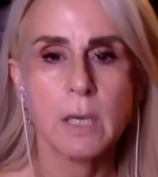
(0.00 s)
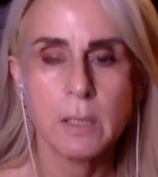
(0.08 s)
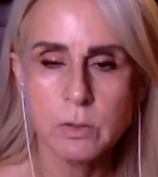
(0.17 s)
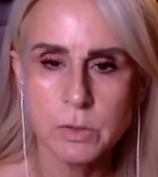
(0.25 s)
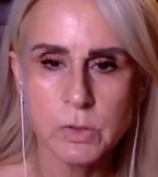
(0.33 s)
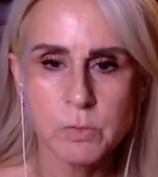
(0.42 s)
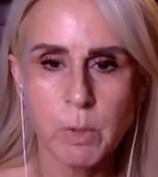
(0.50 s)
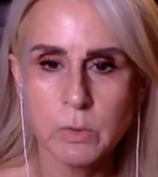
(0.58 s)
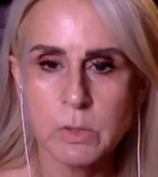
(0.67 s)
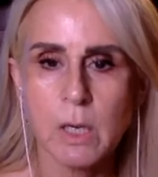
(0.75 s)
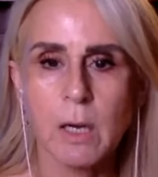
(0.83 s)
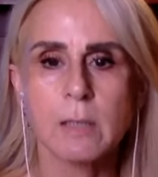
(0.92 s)
I don't use
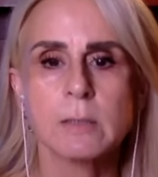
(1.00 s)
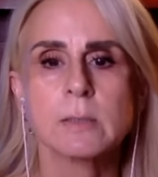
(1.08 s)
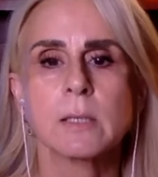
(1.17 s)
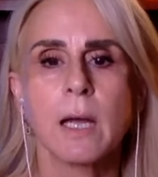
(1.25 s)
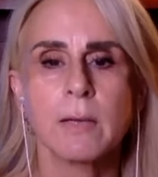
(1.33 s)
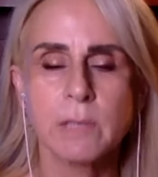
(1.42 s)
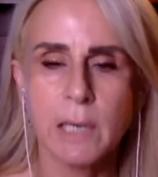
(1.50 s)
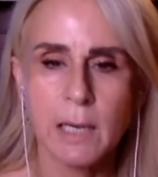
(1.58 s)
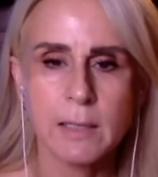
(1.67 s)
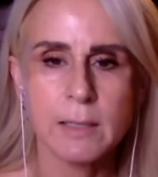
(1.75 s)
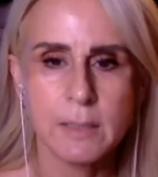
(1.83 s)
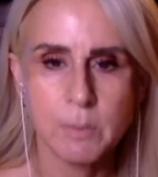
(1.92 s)
Botox. I haven't
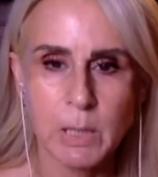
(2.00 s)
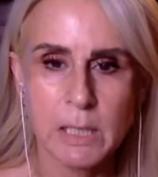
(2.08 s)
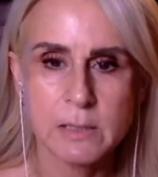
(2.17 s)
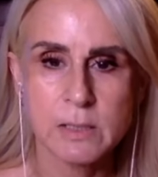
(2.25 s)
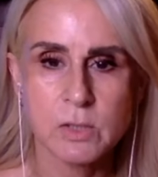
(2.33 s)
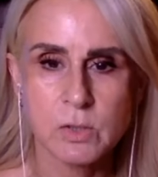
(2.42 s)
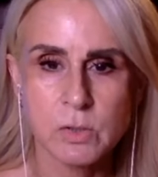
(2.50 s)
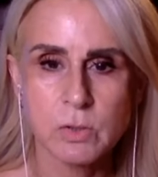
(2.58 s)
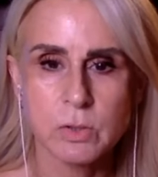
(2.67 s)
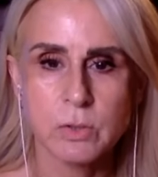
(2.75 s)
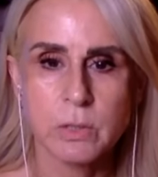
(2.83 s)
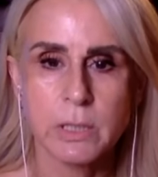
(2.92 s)
had any plastic
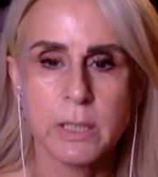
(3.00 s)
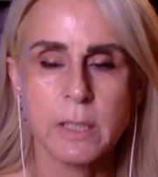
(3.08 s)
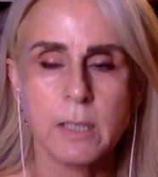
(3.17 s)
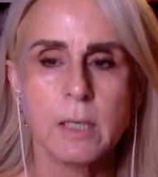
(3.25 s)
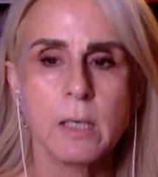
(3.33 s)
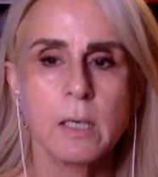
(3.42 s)
surgery.